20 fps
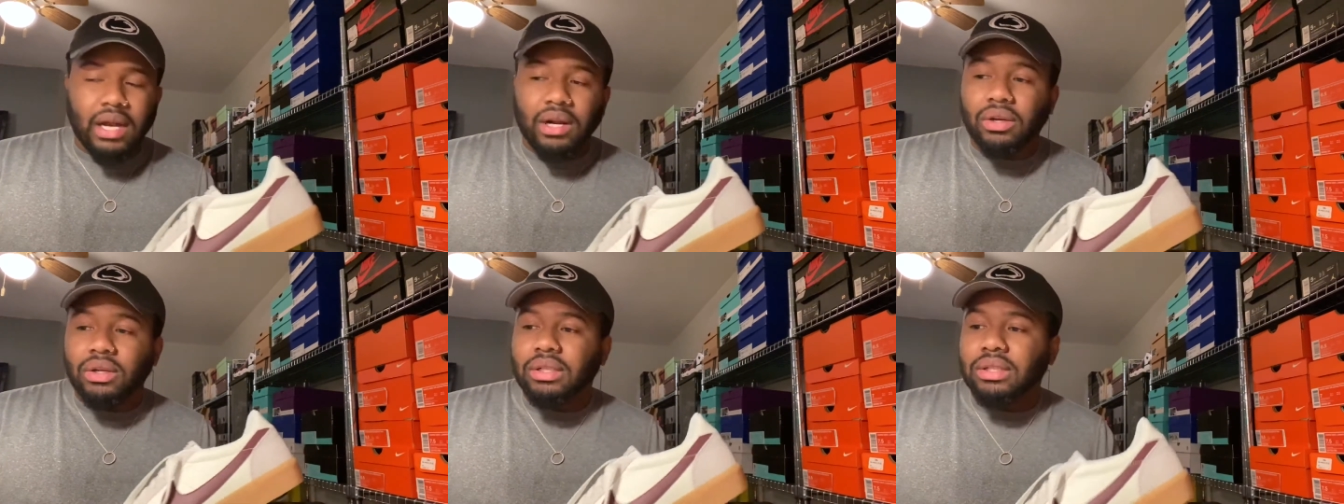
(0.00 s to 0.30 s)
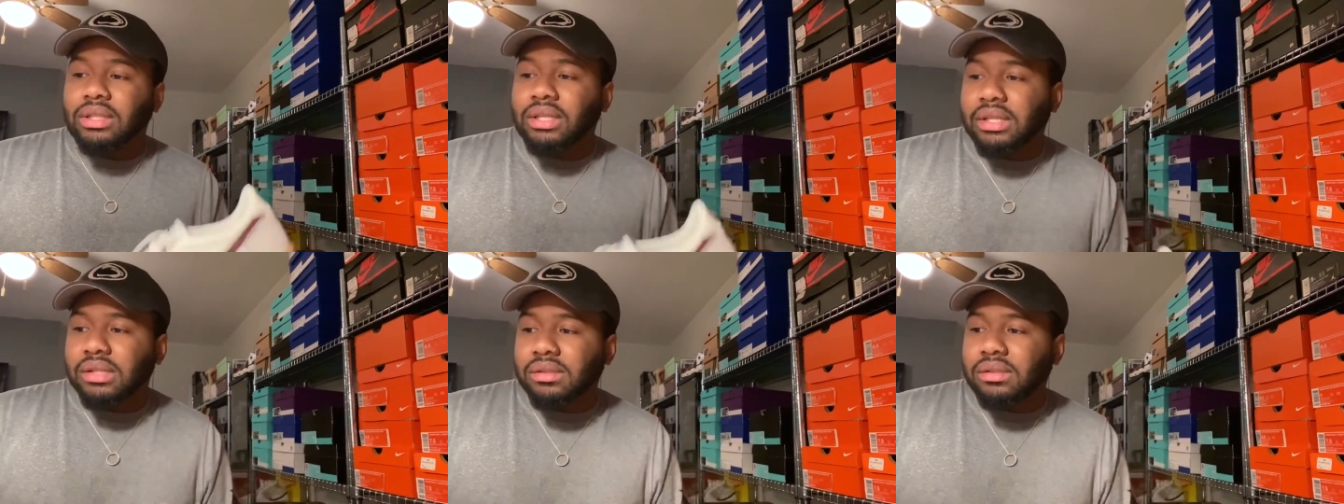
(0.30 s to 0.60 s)
on a
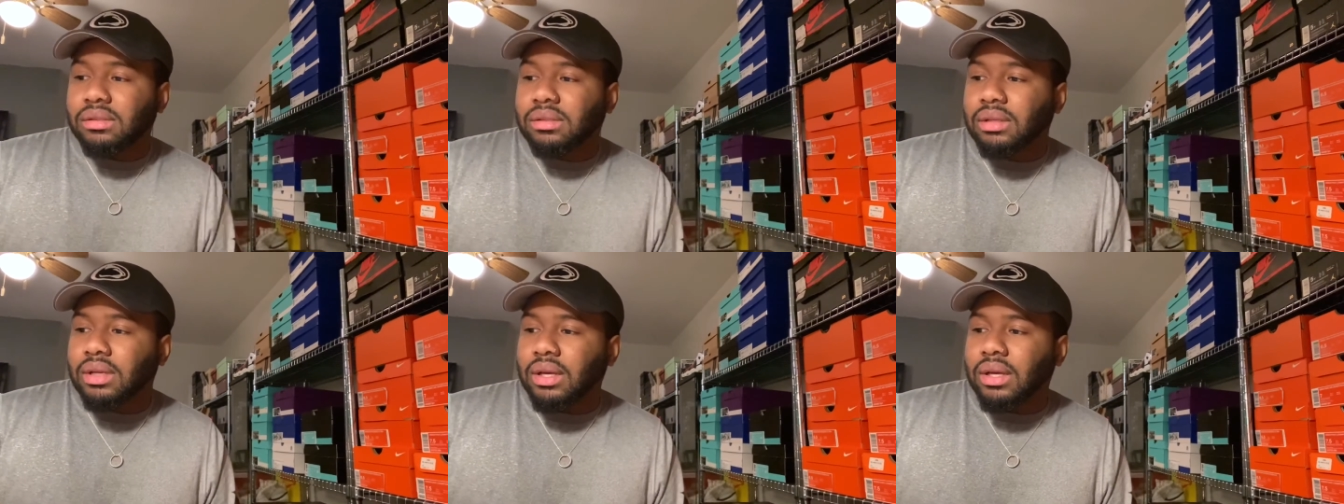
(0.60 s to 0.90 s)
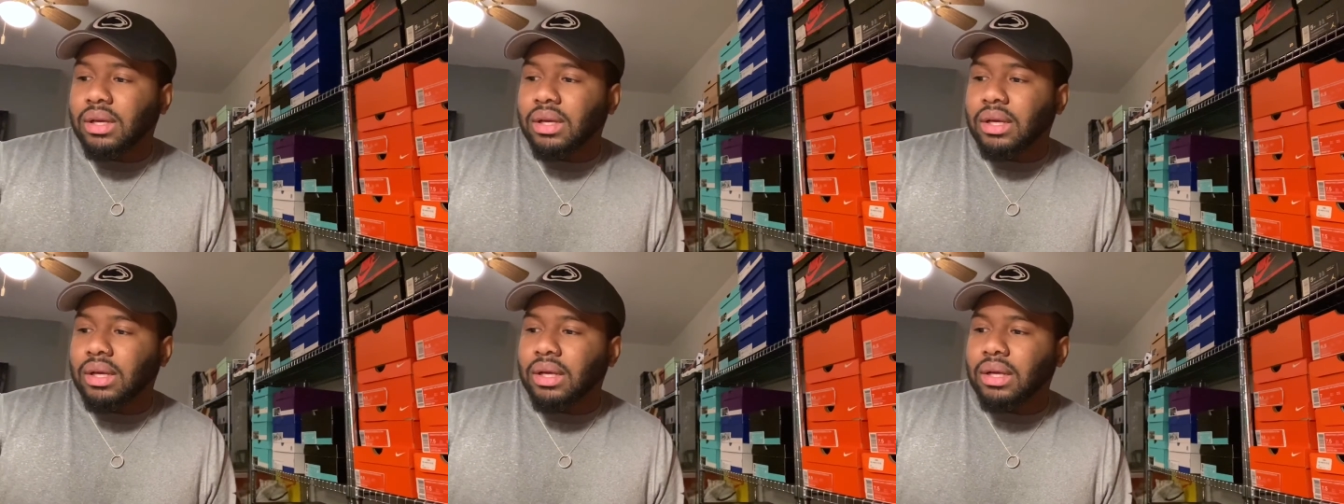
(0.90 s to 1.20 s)
list
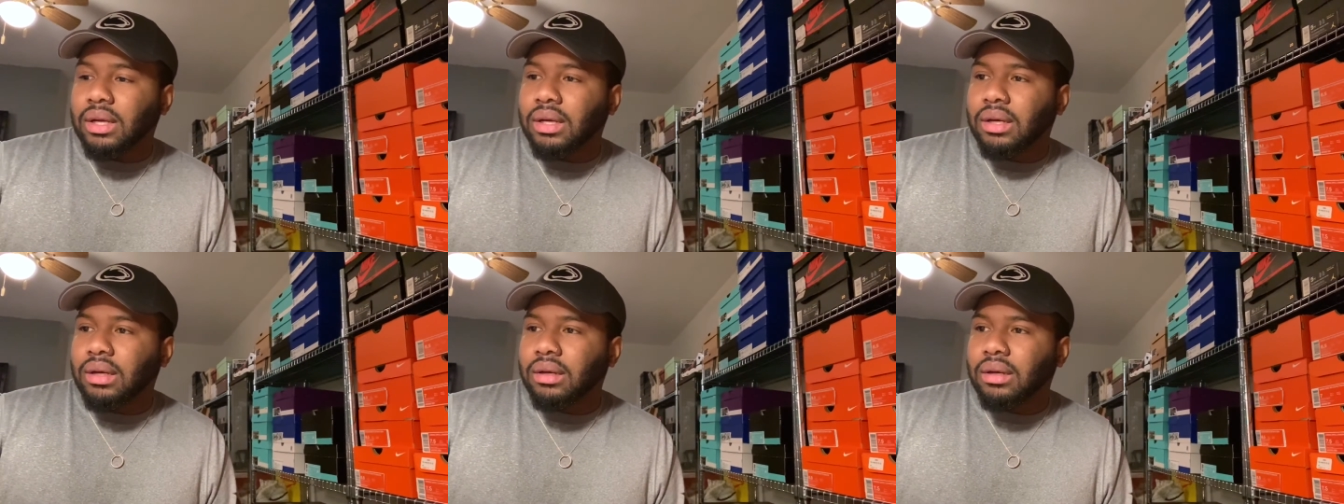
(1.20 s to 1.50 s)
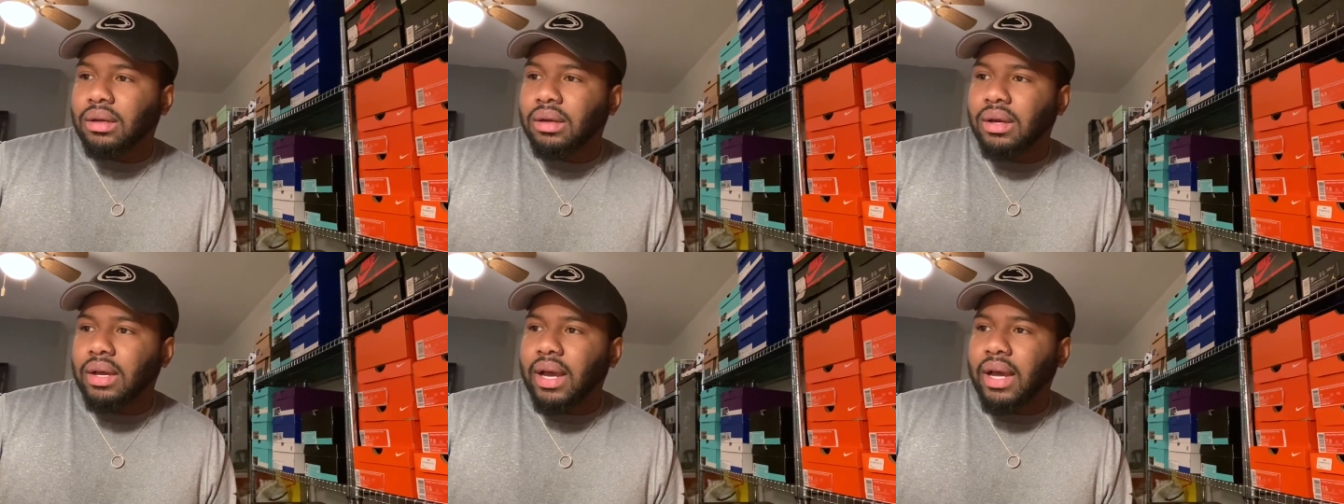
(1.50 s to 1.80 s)
uh,
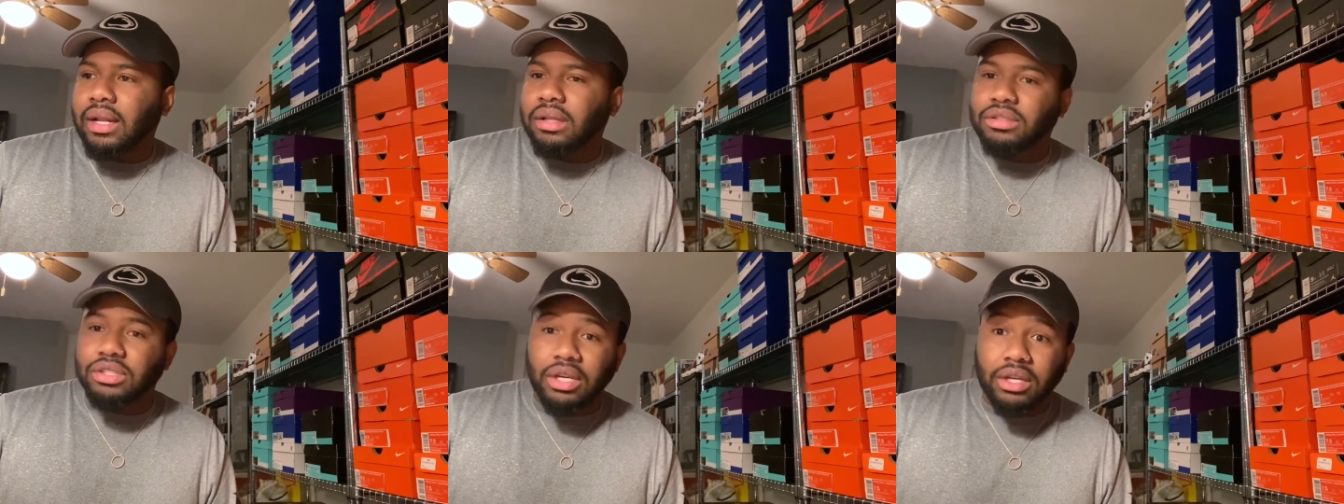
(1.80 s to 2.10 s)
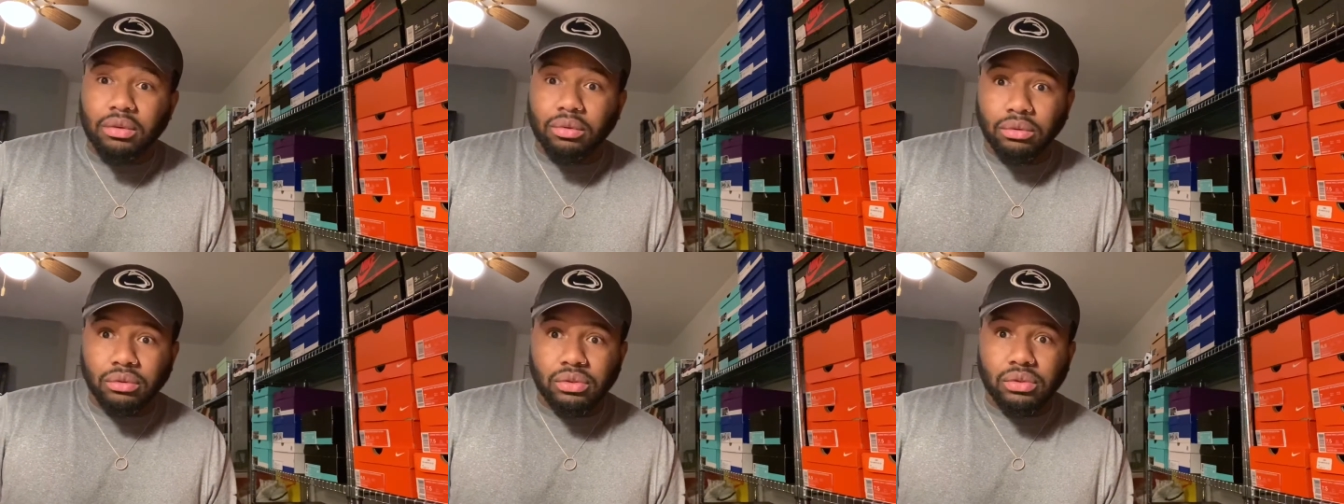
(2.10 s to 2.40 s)
at a J.
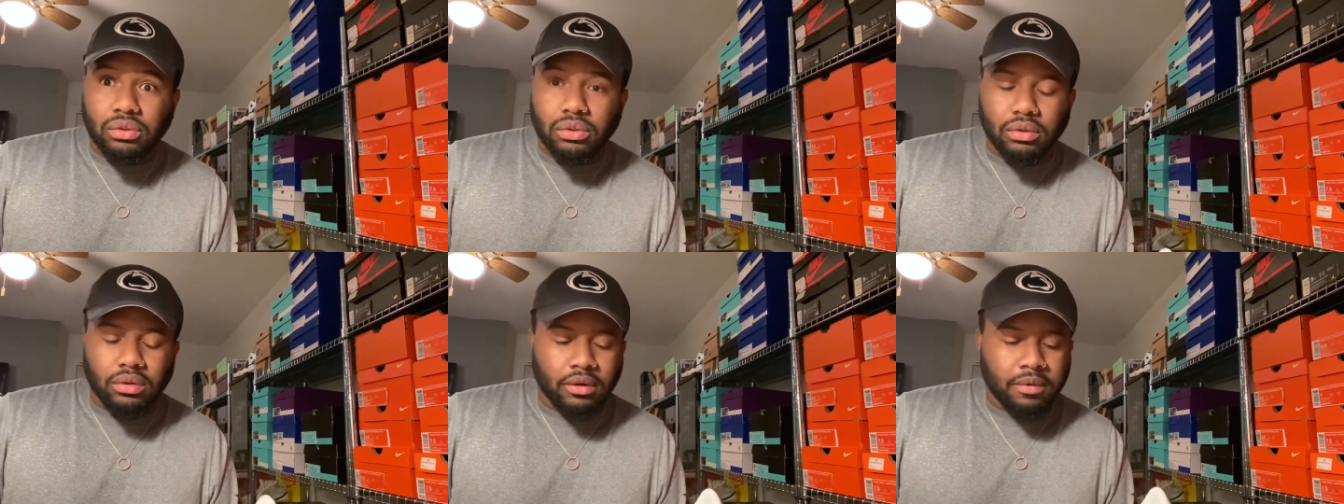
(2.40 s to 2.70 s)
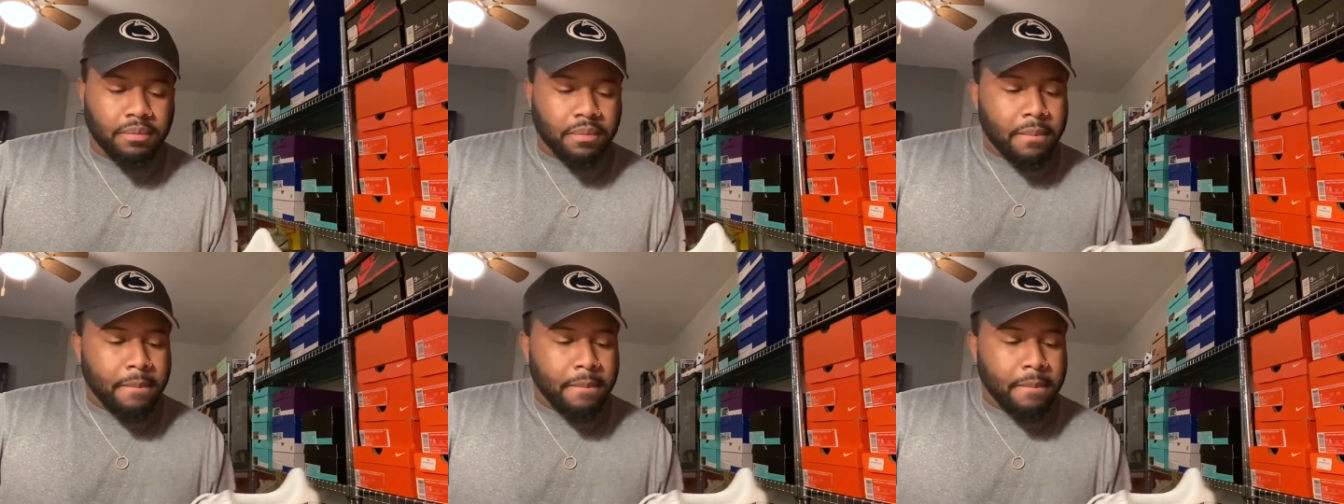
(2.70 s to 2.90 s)
Crew store.